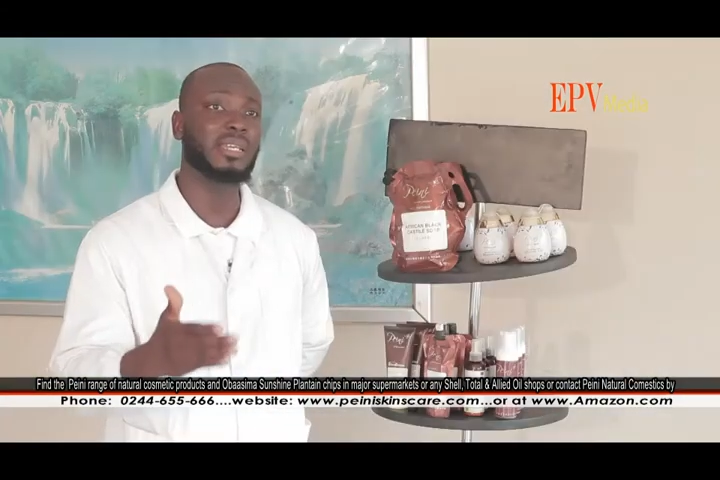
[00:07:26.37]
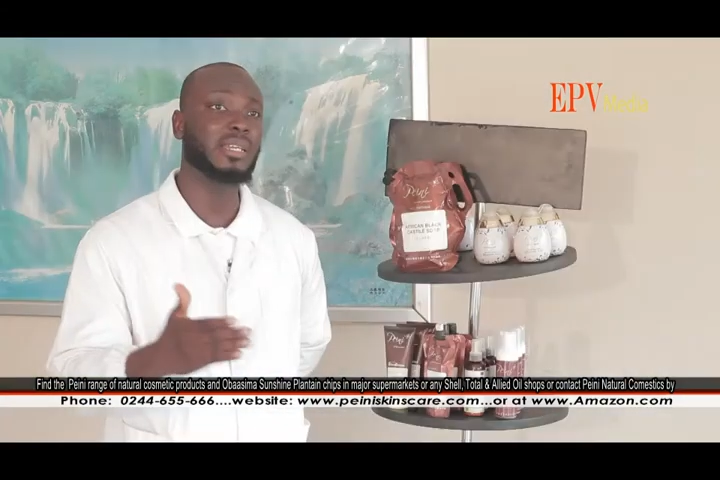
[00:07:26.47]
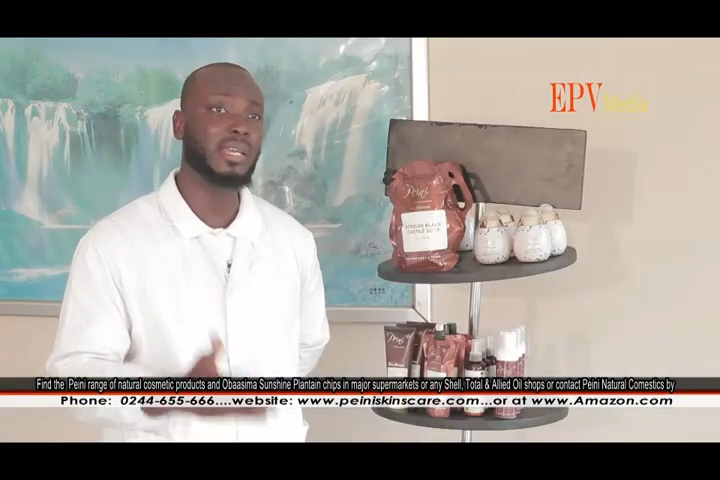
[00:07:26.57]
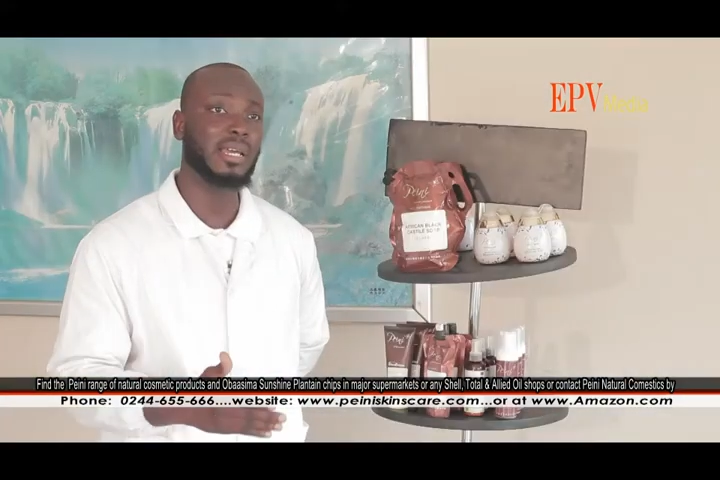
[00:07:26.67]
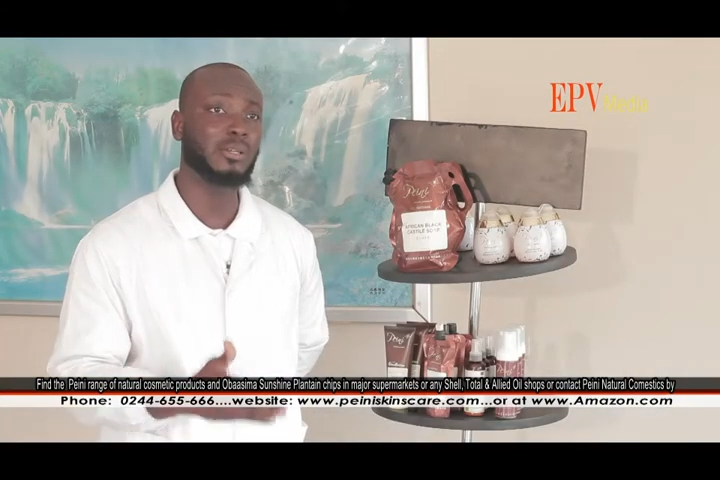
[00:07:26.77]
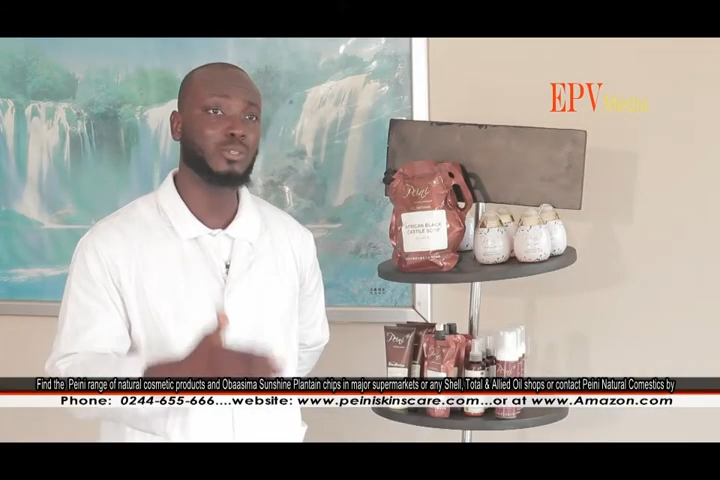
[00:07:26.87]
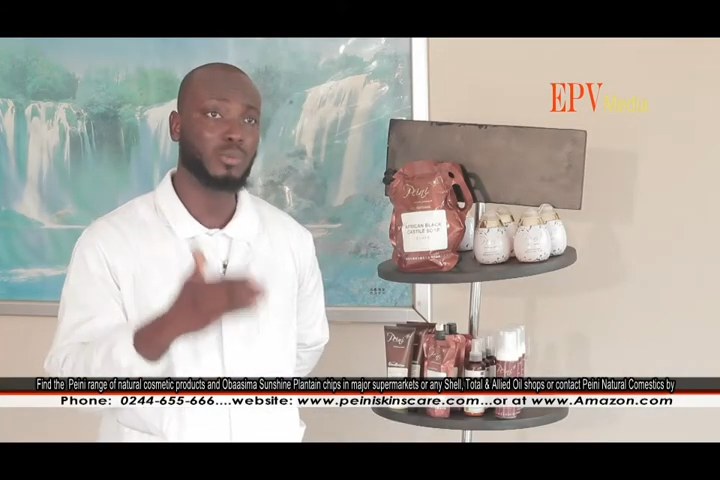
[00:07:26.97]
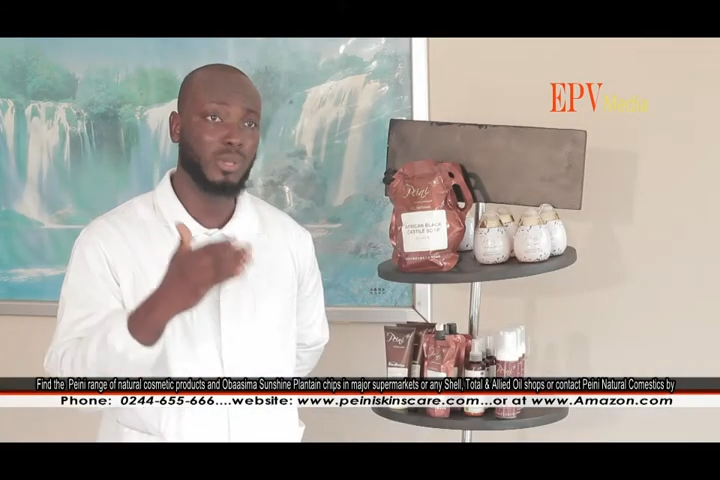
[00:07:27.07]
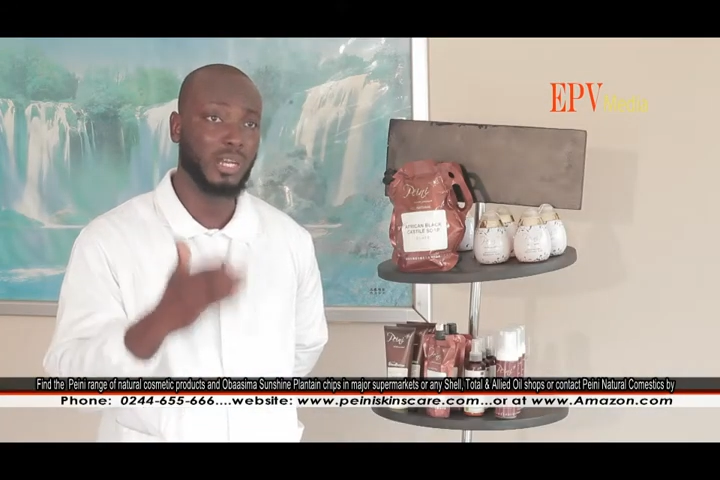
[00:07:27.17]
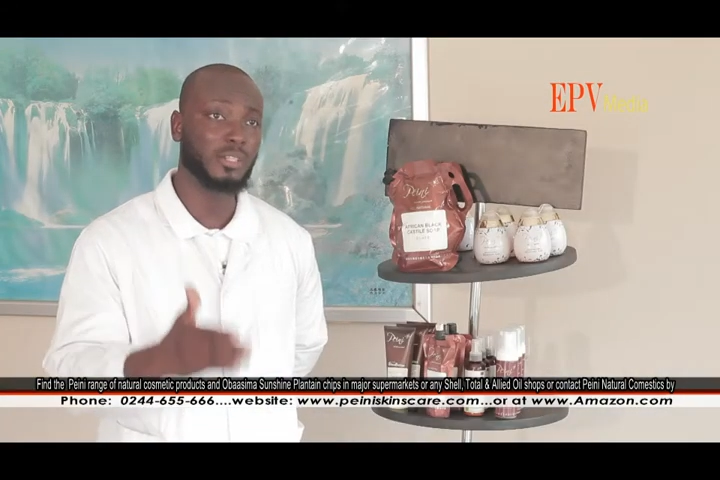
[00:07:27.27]
in day out to
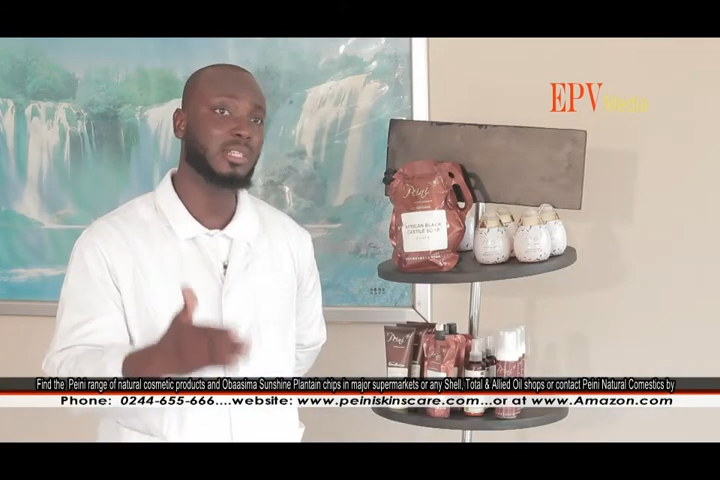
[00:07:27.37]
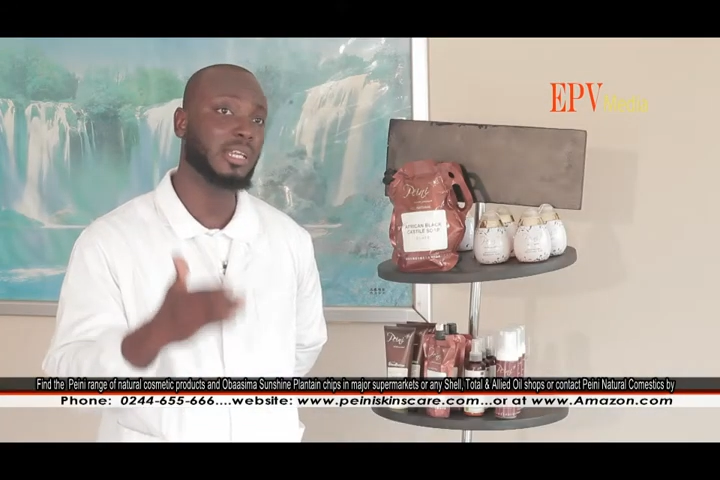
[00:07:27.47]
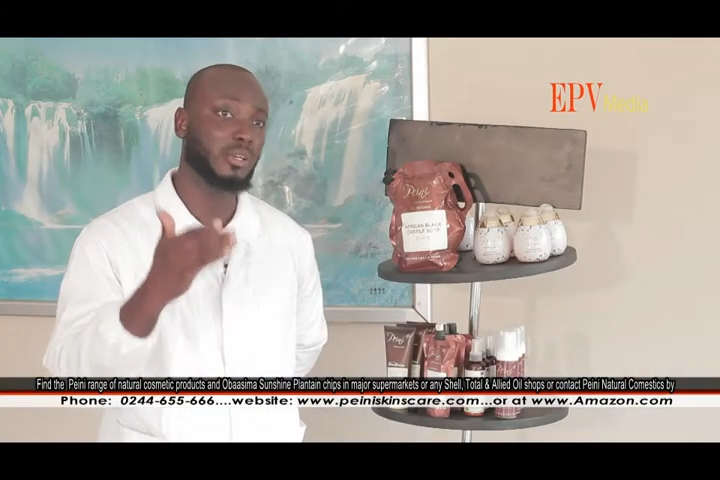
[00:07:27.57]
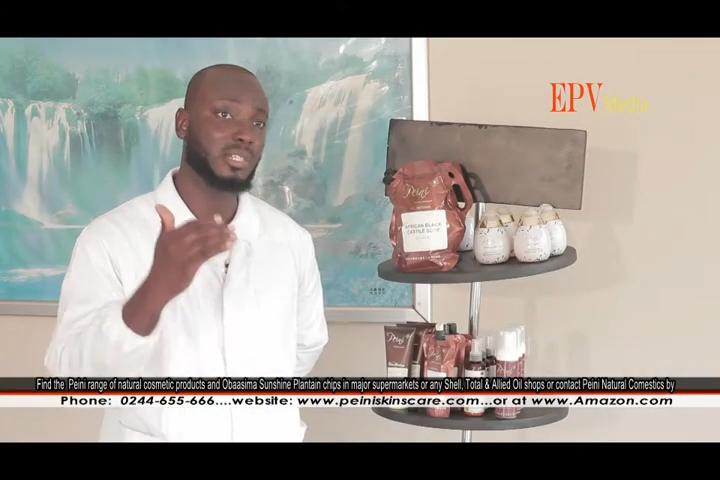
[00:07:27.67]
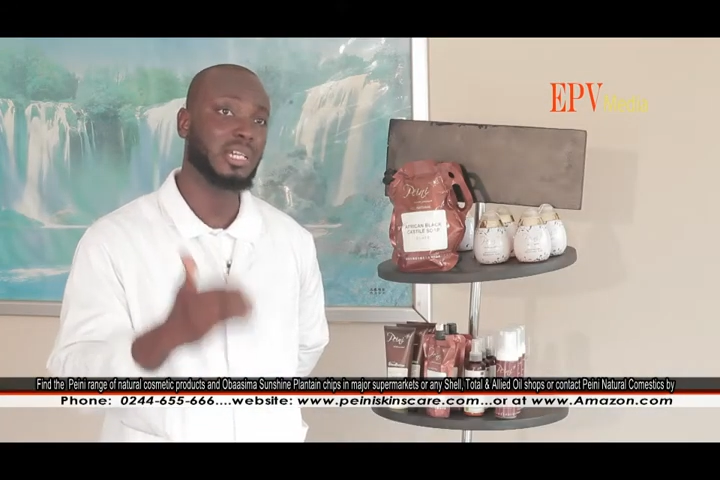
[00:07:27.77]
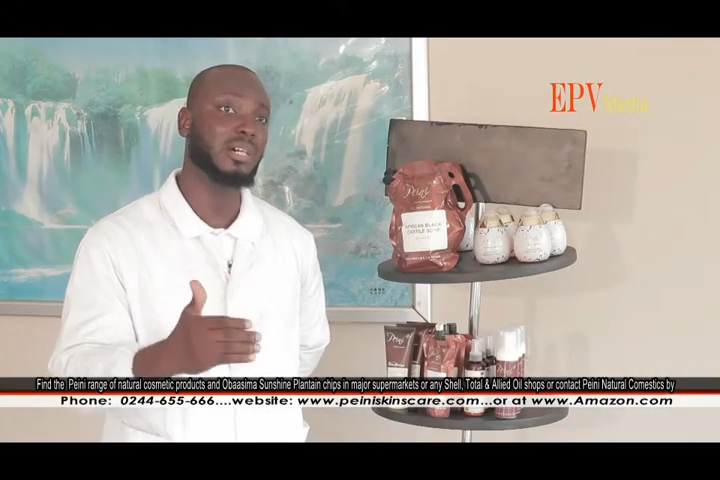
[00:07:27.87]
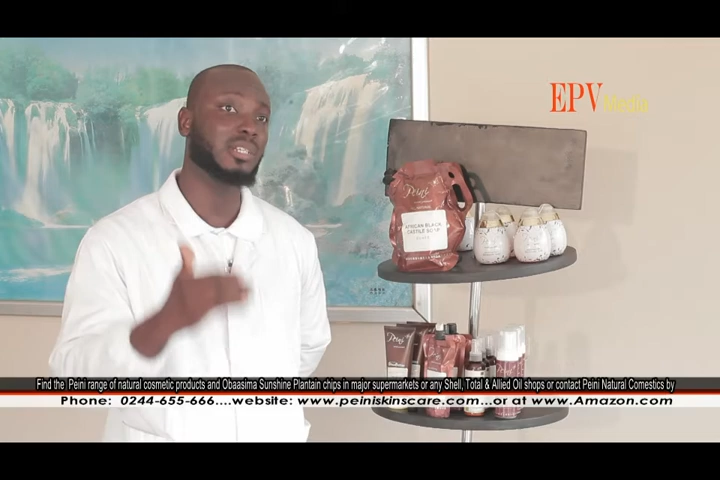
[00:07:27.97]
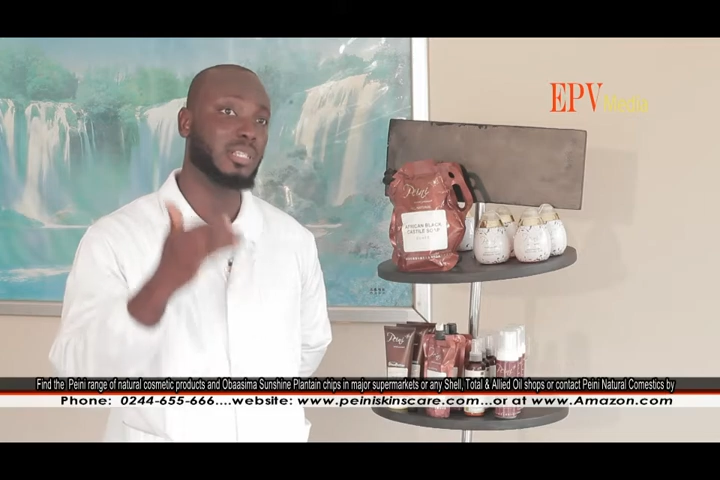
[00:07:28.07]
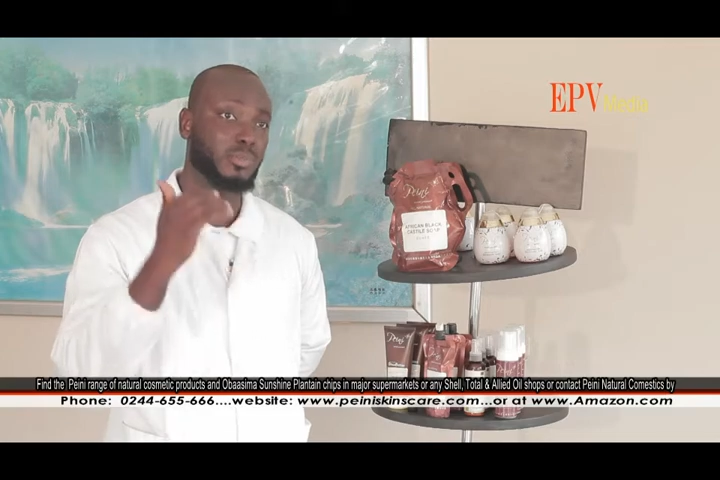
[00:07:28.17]
guarantee that your child is